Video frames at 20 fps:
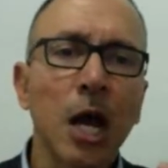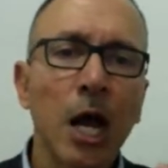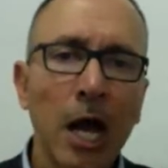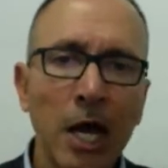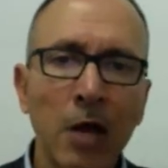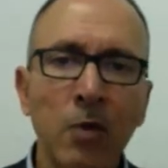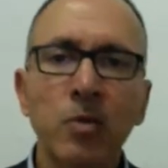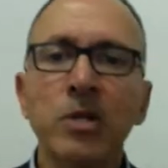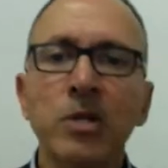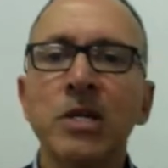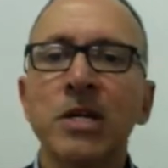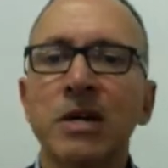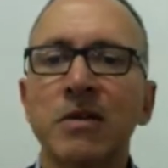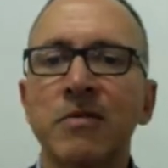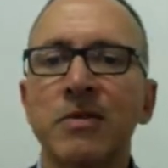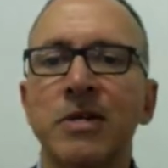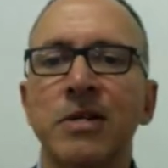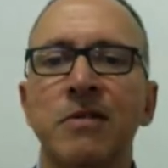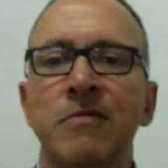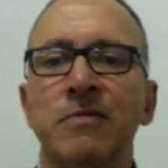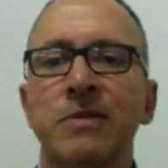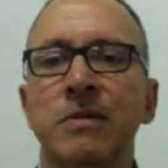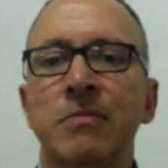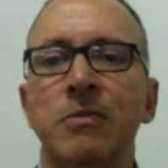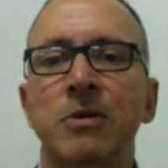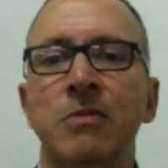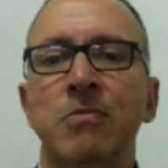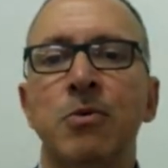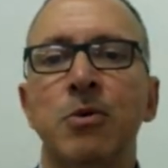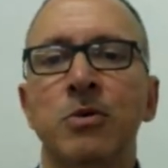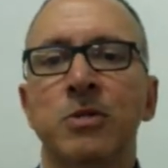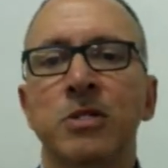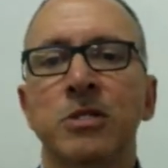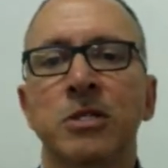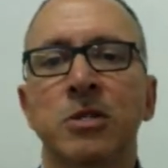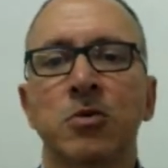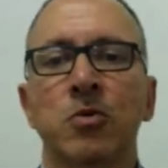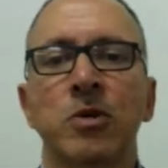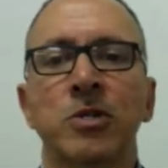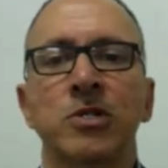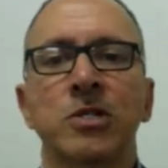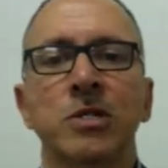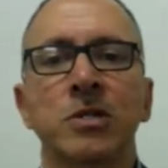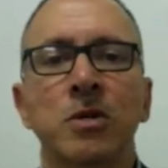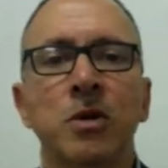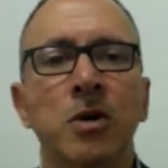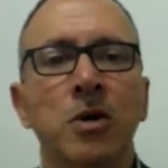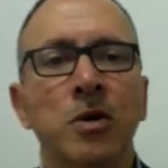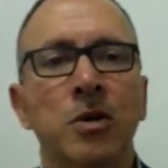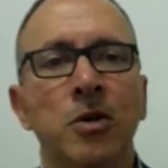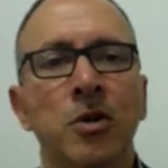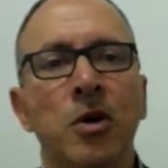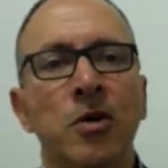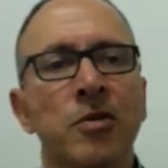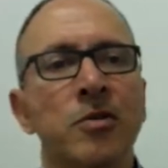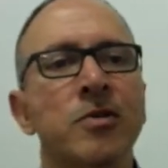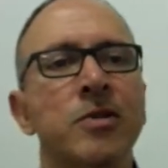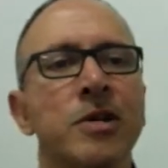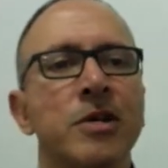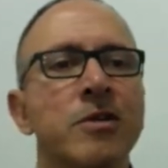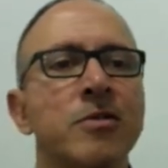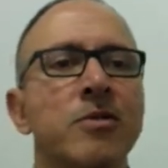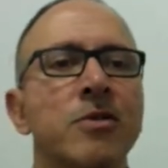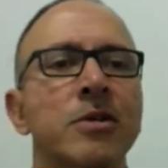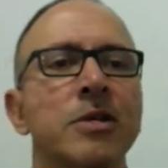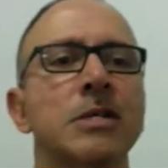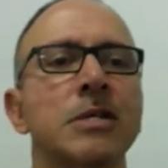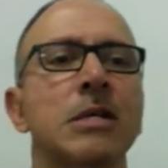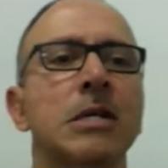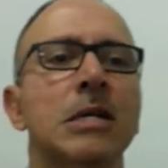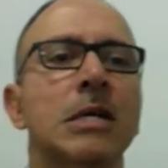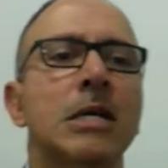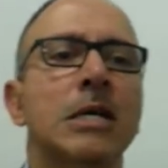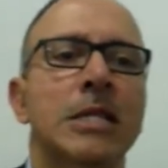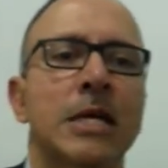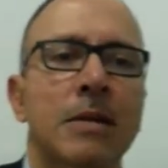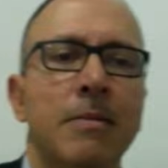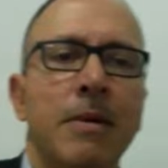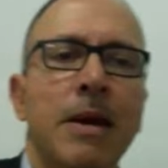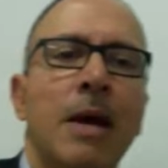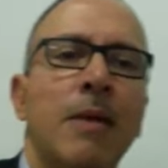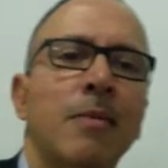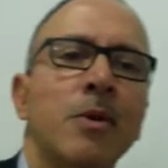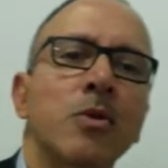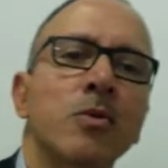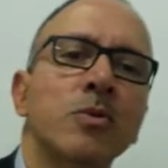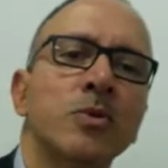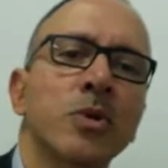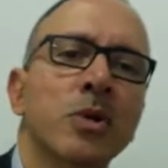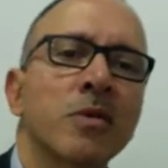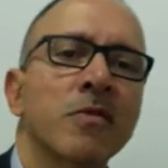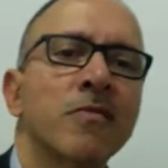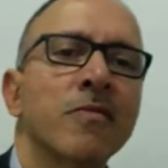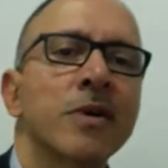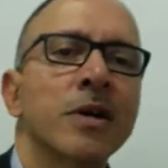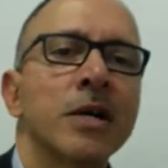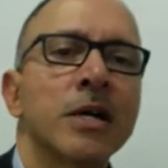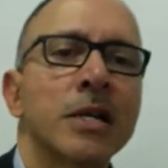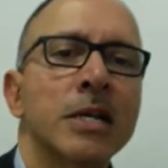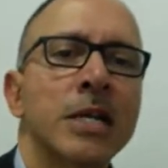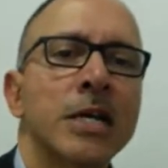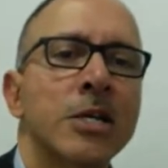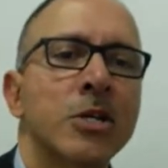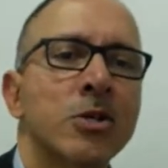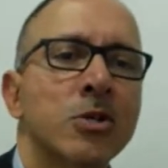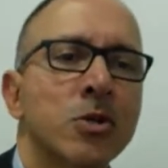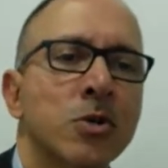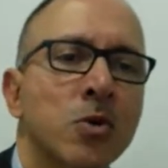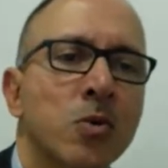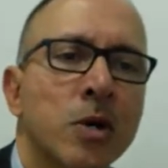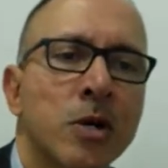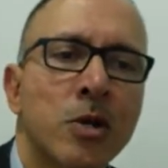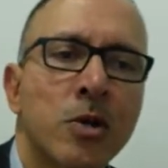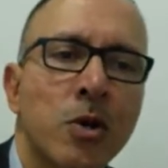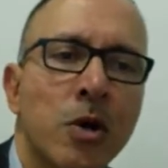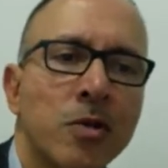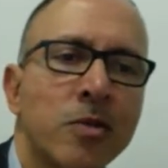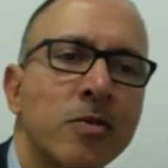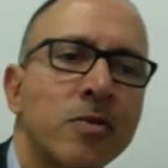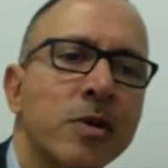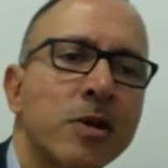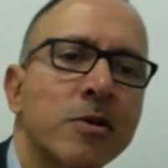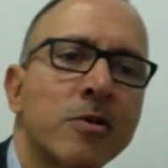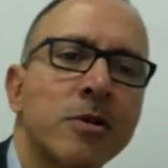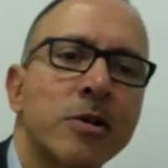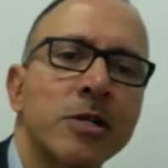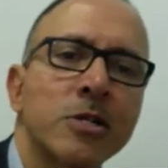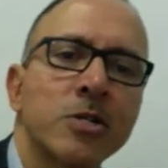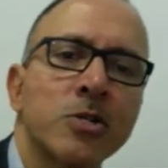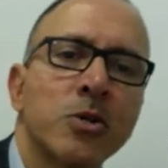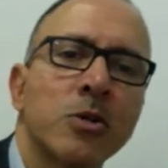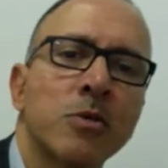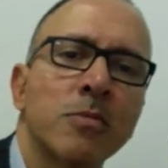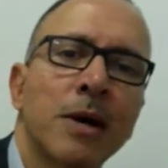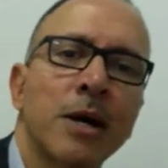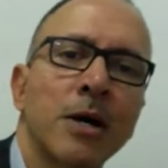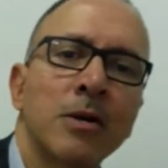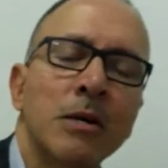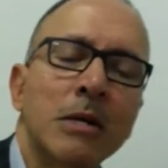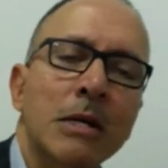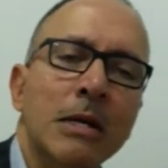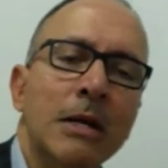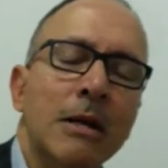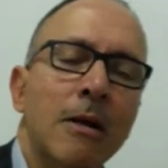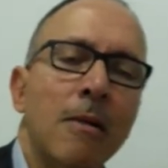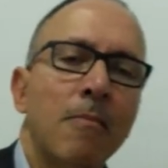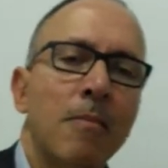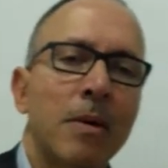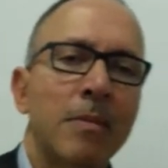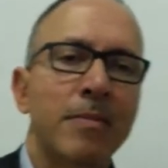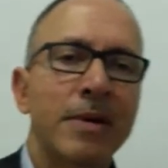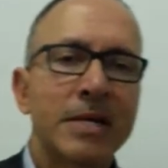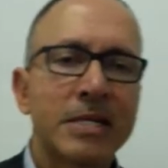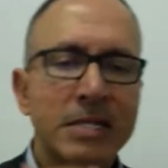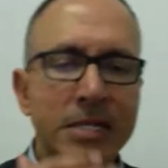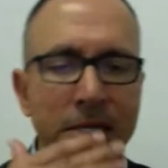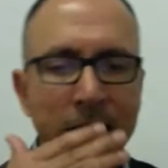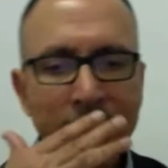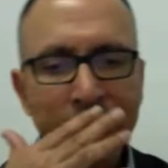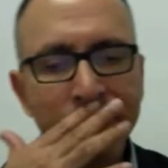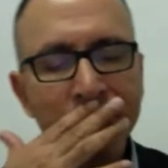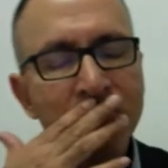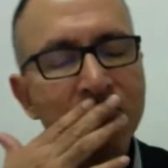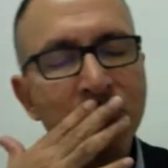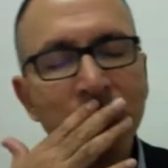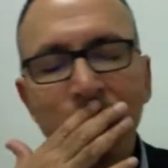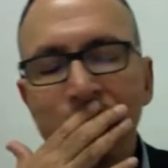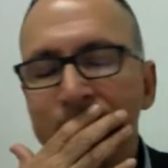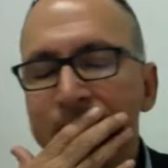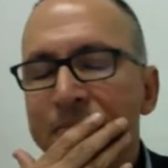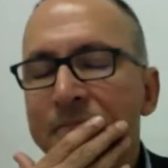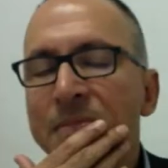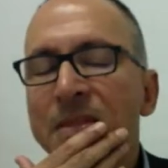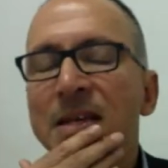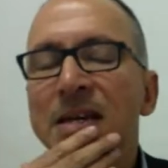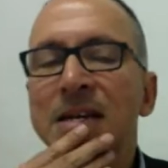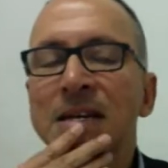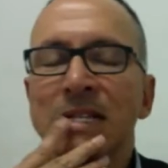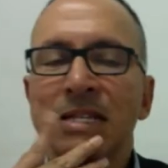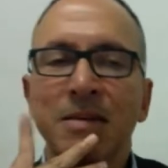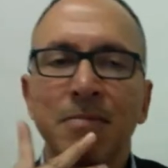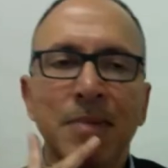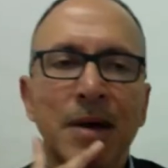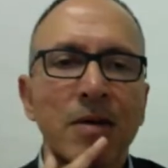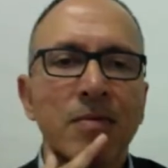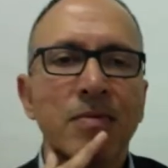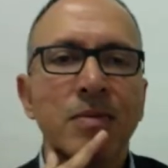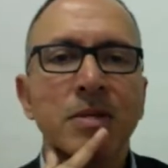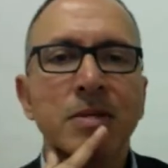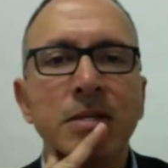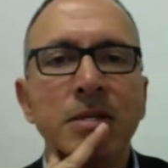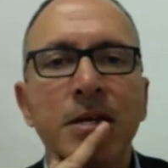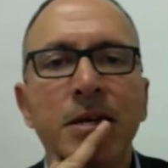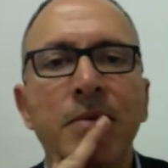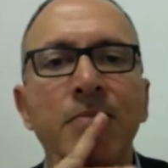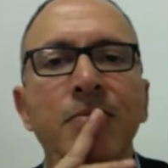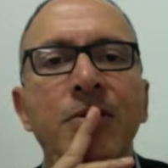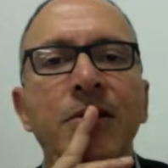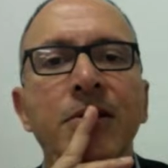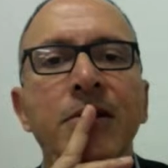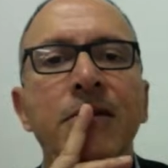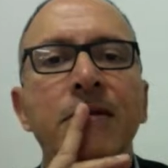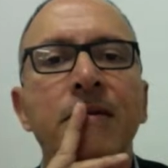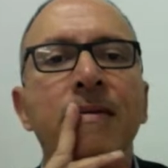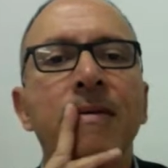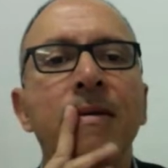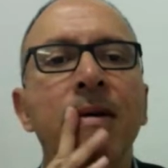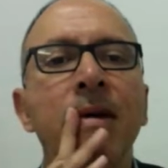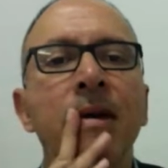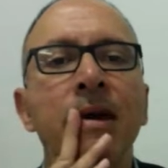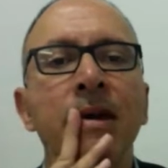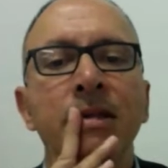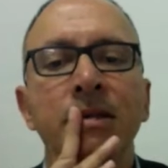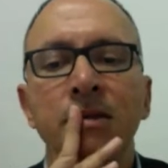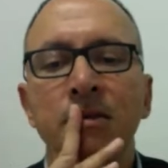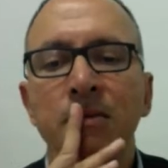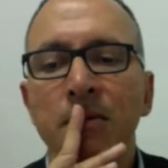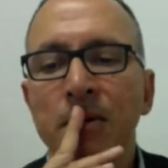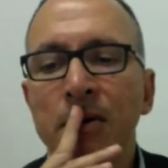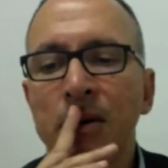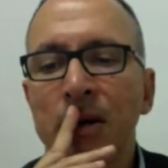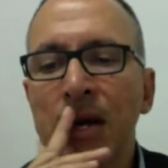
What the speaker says: I will cover it if somebody poses a question on Northern Territory, and I'm happy to sort of let you know what Northern Territory is all about. But basically, it's about the same thing. It's